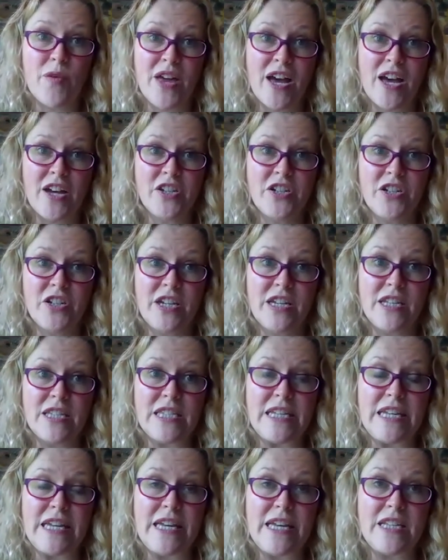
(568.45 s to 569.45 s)
with
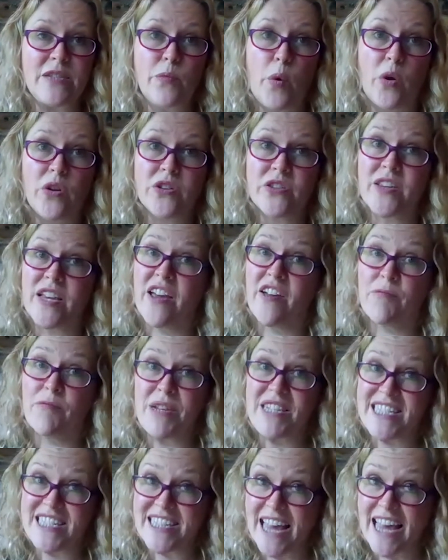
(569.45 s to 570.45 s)
ashes is once they have
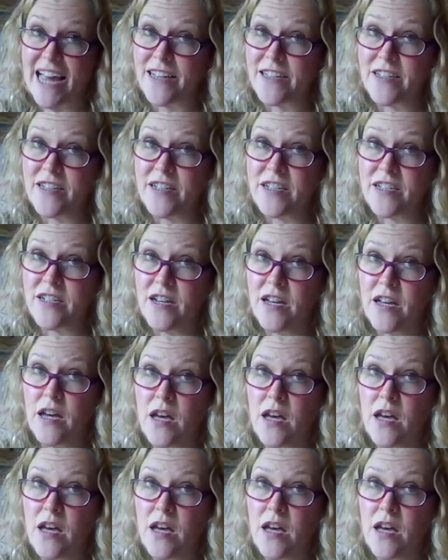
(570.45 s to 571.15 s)
been scattered,